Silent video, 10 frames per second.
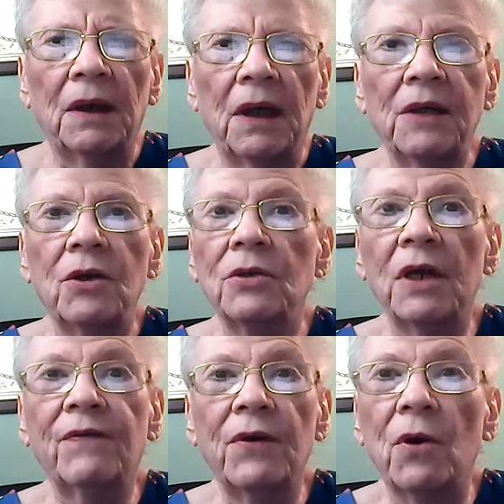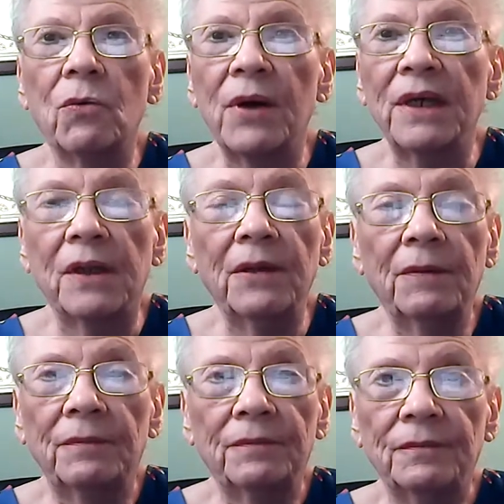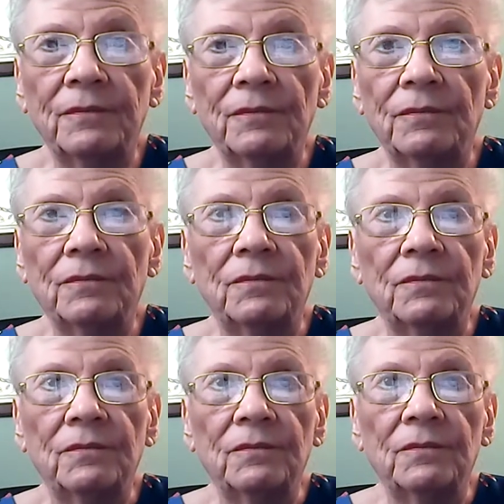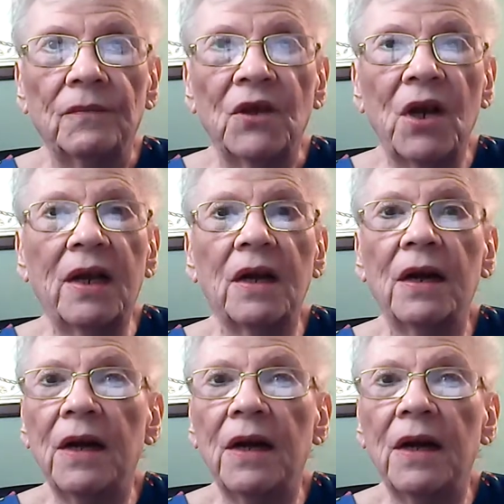And usually for no reason. Taking